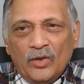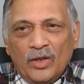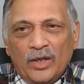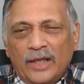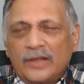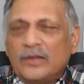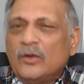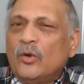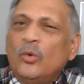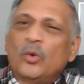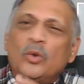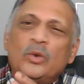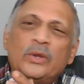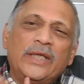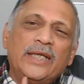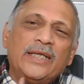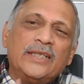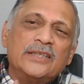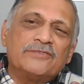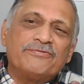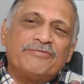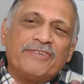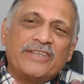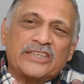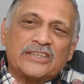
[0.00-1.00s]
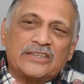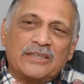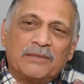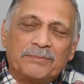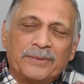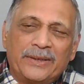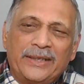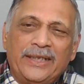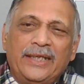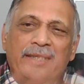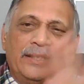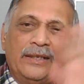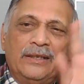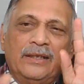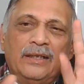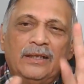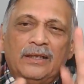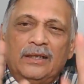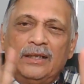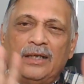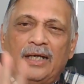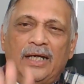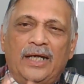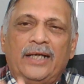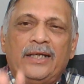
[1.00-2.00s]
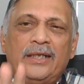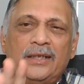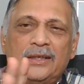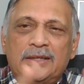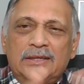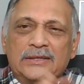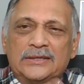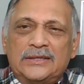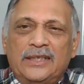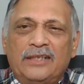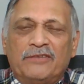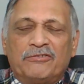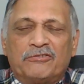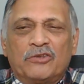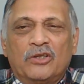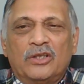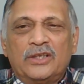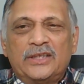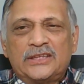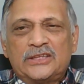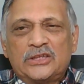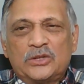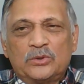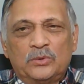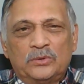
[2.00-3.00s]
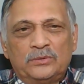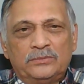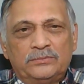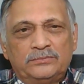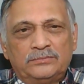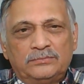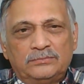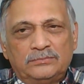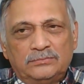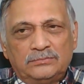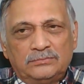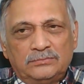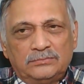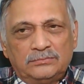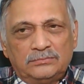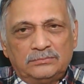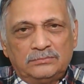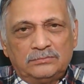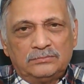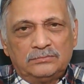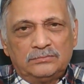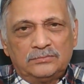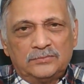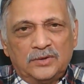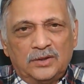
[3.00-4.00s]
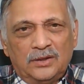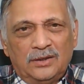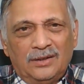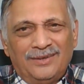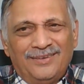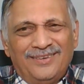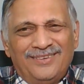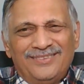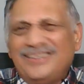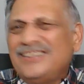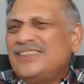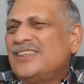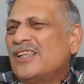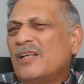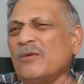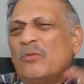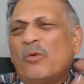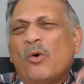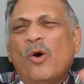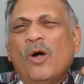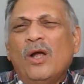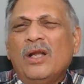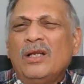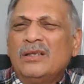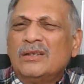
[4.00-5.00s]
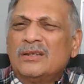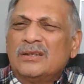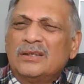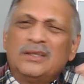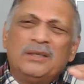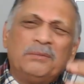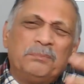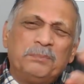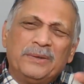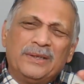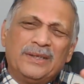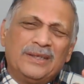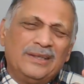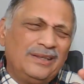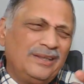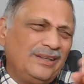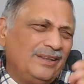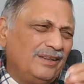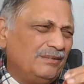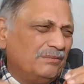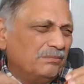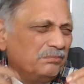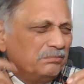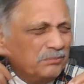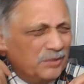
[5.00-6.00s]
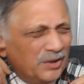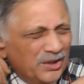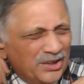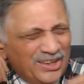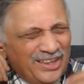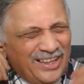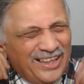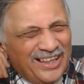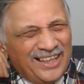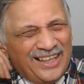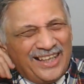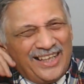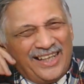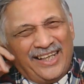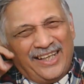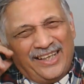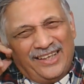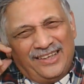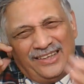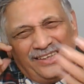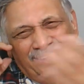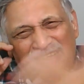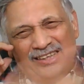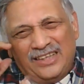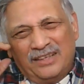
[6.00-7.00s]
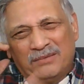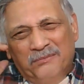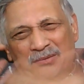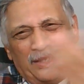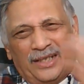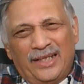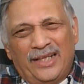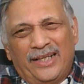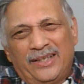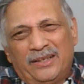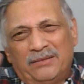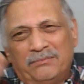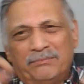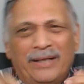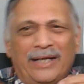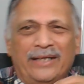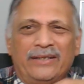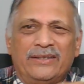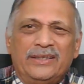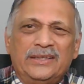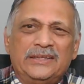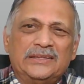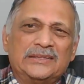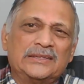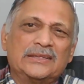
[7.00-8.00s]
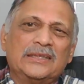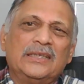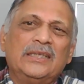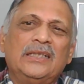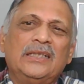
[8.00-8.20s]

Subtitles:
and the whole thing is fixed up again and it is left on its own. These are all typically mercury halide, lithium halide batteries,